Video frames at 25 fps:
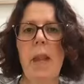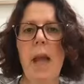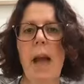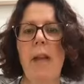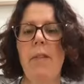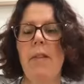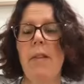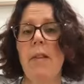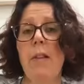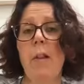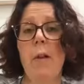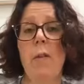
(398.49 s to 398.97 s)

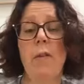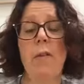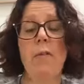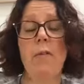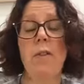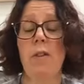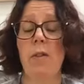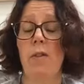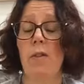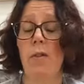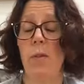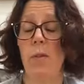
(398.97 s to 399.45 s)
And there's lots of
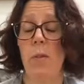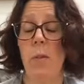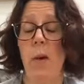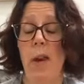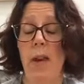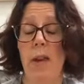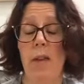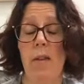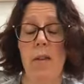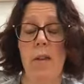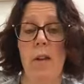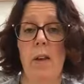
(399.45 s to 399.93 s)
different
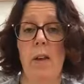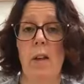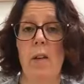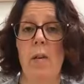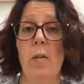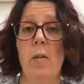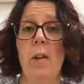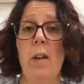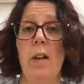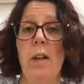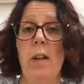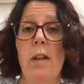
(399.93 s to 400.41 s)
ways that
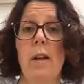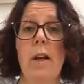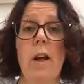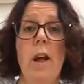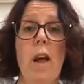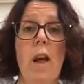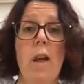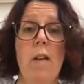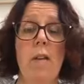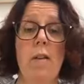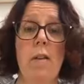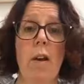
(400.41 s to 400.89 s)
you can
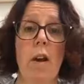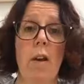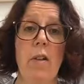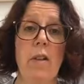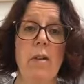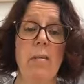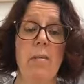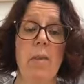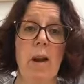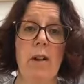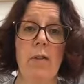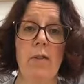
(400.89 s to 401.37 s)

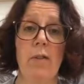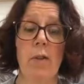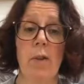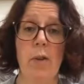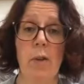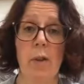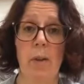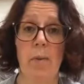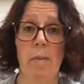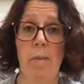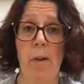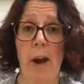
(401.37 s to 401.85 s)
start a
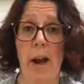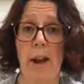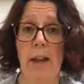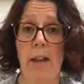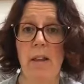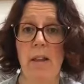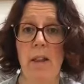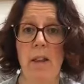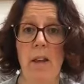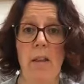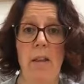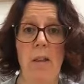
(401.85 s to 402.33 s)
mindfulness
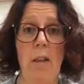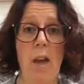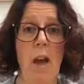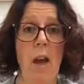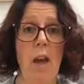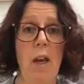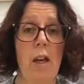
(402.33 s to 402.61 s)
practice.